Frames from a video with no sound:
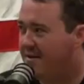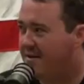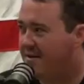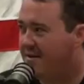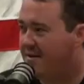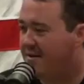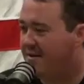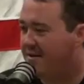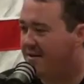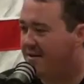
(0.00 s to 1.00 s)

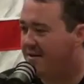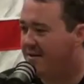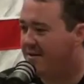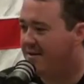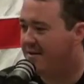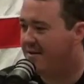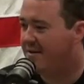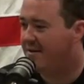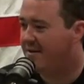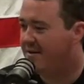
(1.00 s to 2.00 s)

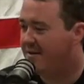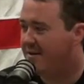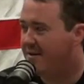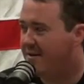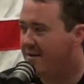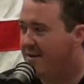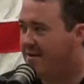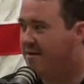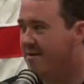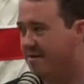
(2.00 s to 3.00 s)

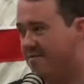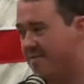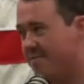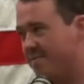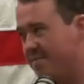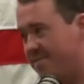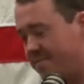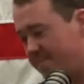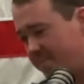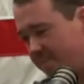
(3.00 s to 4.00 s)

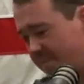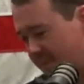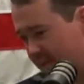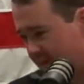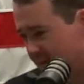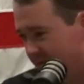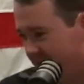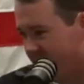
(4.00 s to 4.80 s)
No words are spoken by the person on screen.